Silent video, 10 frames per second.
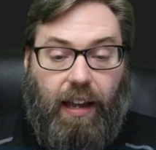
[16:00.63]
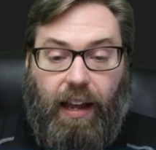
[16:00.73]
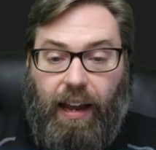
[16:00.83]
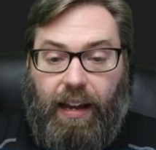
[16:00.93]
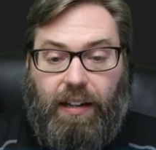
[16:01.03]

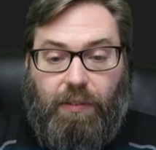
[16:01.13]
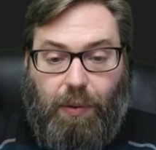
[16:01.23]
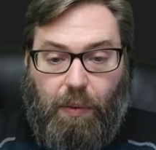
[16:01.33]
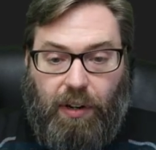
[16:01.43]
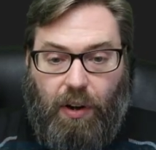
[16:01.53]
And if
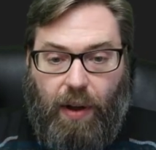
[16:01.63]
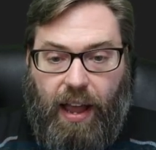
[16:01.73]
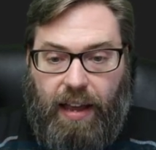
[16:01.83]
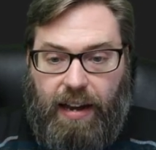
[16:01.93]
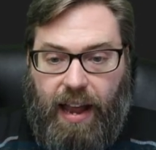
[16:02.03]
we want to go
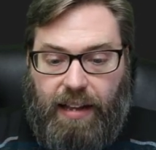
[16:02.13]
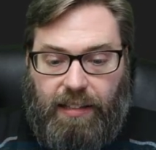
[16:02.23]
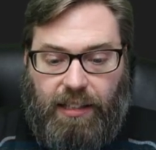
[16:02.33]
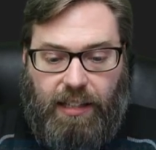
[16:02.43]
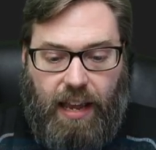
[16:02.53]
ahead
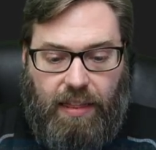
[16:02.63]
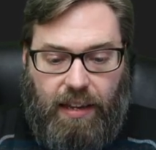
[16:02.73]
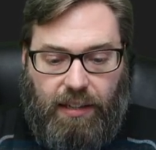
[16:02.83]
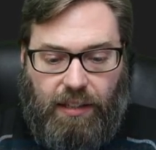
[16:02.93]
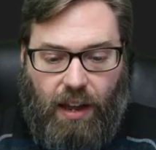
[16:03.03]
and send
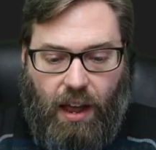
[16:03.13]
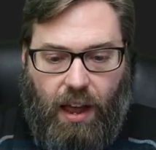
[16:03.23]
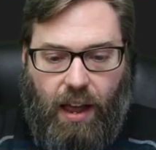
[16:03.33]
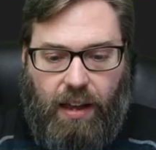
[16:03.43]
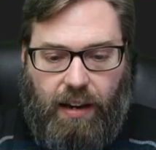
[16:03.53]
this to
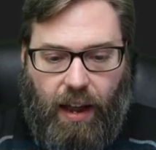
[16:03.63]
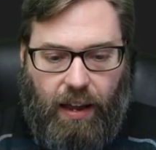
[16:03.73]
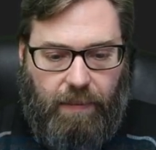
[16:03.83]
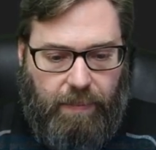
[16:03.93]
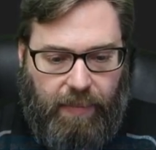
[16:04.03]

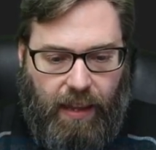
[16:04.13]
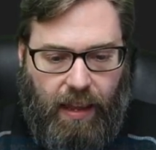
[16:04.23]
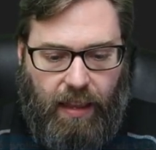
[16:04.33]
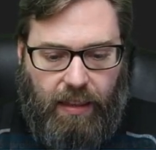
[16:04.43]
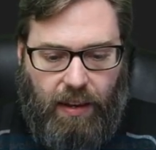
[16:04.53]
HANA,
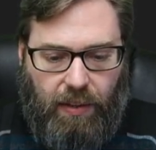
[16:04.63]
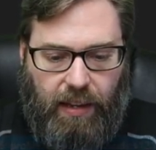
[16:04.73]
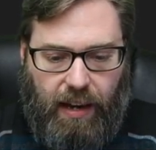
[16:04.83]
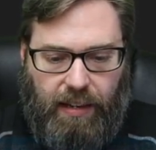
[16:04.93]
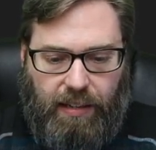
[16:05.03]
the only
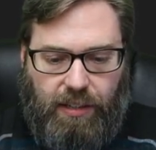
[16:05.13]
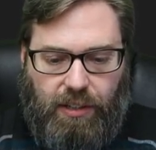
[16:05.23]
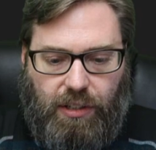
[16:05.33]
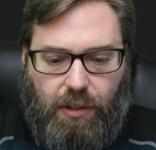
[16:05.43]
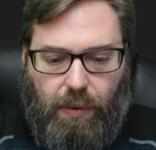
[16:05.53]
thing I need to
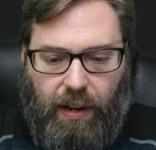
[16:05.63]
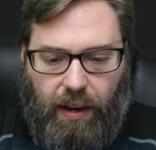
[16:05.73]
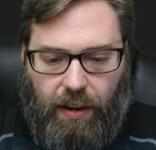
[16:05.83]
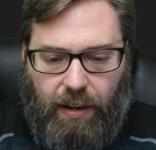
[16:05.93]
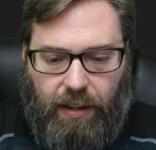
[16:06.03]
do
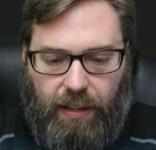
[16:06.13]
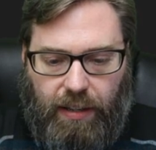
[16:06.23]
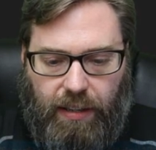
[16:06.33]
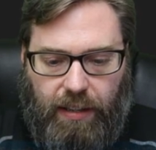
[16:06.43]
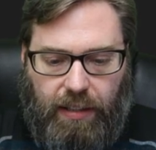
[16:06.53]
here
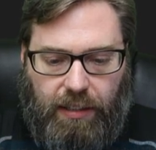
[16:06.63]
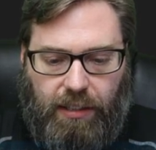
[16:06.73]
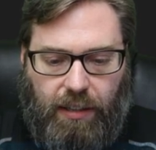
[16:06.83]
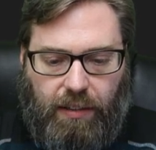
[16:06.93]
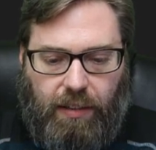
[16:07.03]

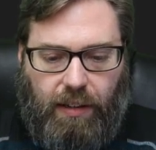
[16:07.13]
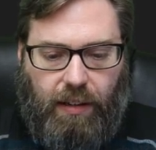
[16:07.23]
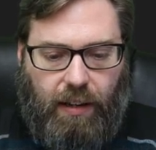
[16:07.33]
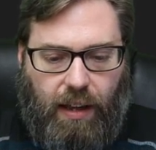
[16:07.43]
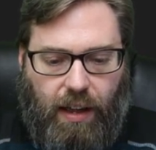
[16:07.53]
is
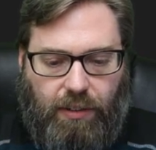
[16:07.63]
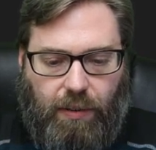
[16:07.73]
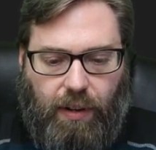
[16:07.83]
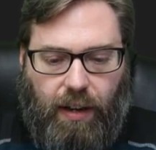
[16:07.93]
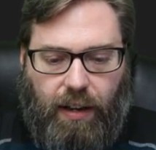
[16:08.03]

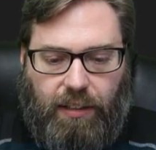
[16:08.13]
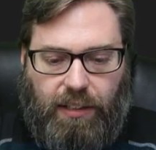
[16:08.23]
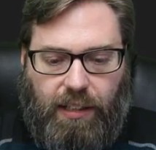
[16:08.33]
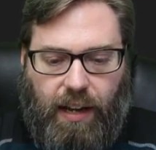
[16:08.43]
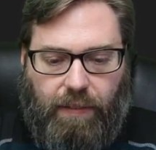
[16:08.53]
do a
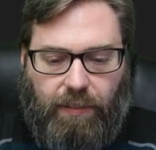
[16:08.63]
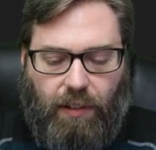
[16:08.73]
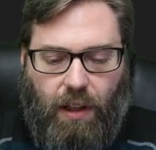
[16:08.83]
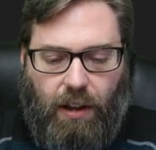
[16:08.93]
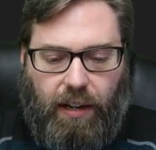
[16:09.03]
CF
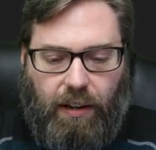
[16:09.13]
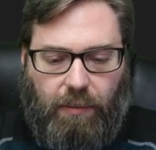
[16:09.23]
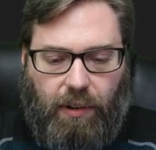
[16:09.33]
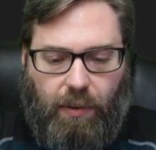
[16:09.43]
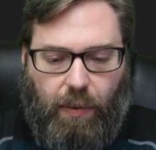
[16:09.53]

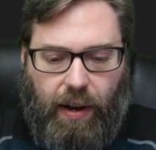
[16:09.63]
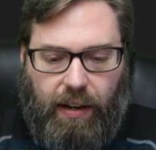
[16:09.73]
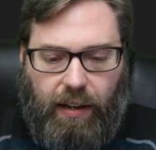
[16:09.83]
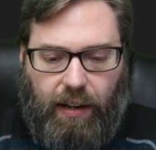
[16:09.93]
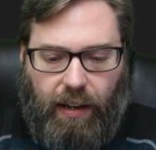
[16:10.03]
login real
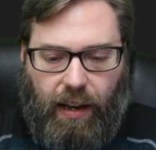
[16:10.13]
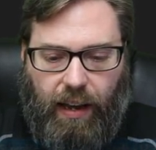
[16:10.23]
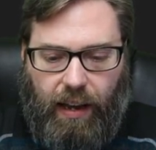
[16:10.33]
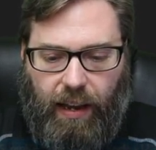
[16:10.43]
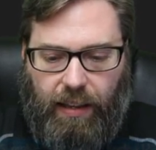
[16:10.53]
quick,
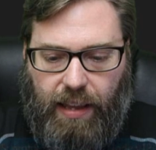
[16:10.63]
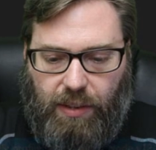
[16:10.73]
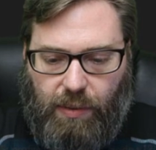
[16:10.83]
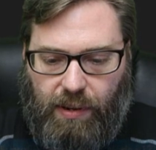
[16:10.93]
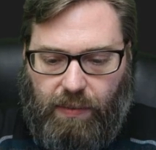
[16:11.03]
and
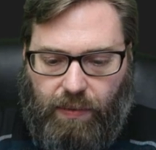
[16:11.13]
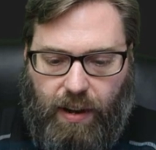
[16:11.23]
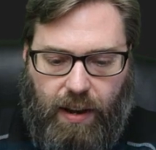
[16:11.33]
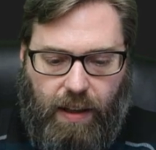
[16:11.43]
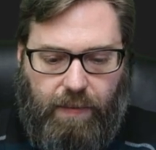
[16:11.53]
that's what I was
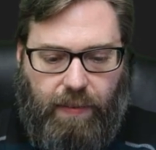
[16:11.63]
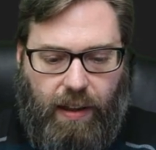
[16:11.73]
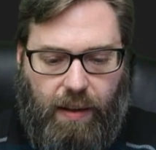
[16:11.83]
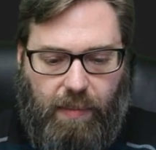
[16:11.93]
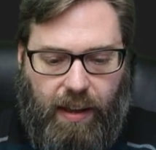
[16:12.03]
afraid of.
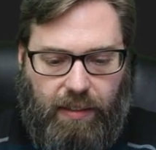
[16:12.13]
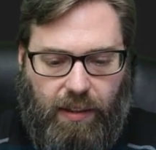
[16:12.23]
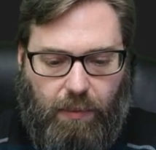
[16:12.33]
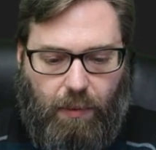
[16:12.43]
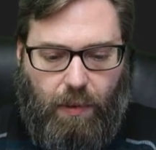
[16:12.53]
I'm at
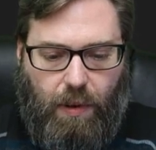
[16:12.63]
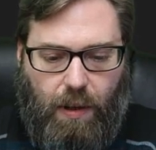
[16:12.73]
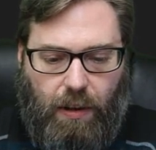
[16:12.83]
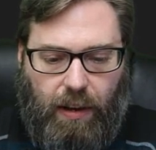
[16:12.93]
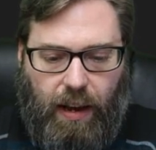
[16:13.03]
the
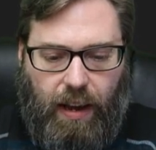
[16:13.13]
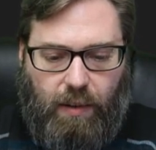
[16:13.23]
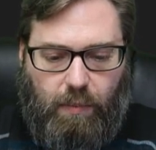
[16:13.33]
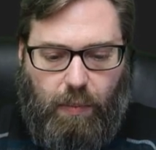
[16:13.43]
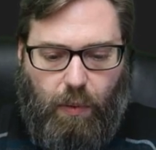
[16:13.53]
wrong
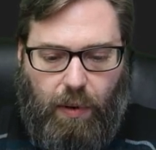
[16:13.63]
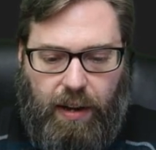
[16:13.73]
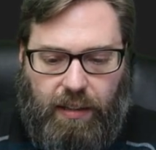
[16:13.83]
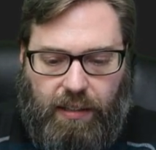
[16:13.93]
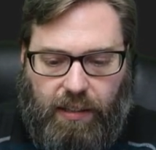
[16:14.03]

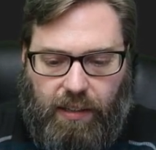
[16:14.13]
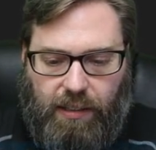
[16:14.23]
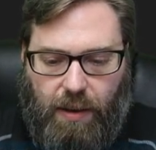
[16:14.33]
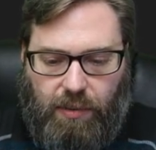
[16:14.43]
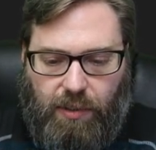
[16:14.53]
endpoint
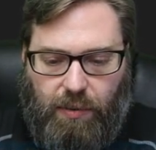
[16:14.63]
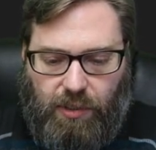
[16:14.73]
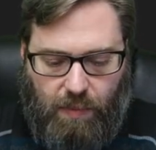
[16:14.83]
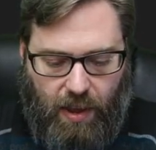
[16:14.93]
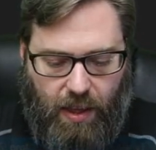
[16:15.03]
because I was doing
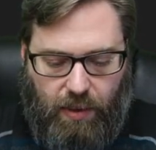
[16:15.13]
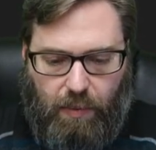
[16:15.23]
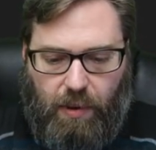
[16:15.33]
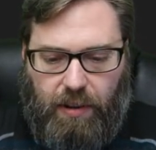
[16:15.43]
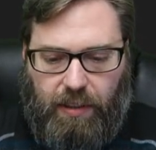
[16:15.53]
some other
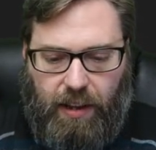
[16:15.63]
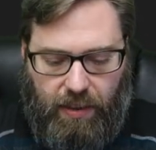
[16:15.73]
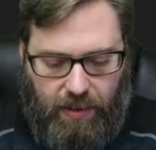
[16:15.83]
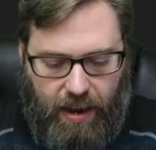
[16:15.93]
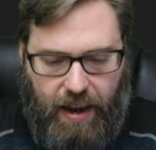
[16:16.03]
work the
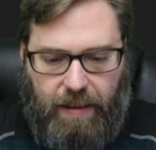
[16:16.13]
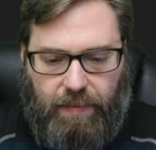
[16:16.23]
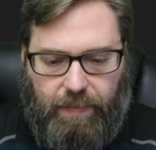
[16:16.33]
other day.